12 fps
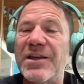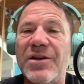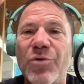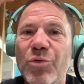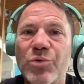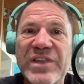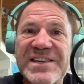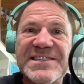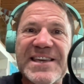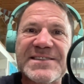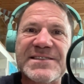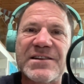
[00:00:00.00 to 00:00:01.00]
all these
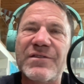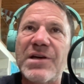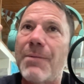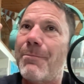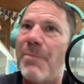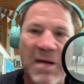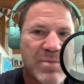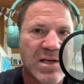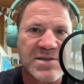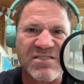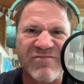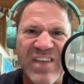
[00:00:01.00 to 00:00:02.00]
things that have come back
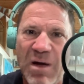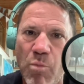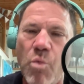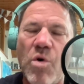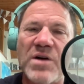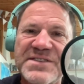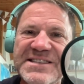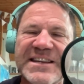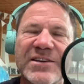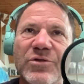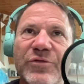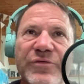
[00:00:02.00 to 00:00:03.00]
because of that one
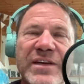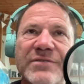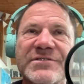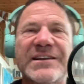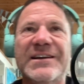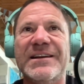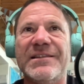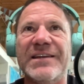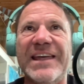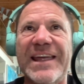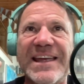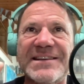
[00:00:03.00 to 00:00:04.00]
single field.
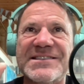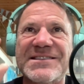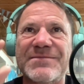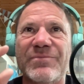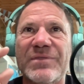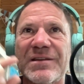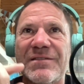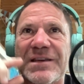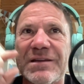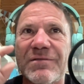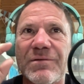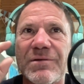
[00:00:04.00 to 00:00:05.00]
It's the
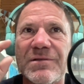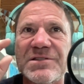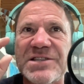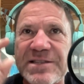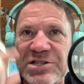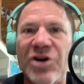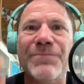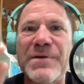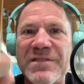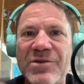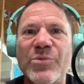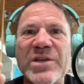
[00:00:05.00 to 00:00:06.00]
to the topic that we're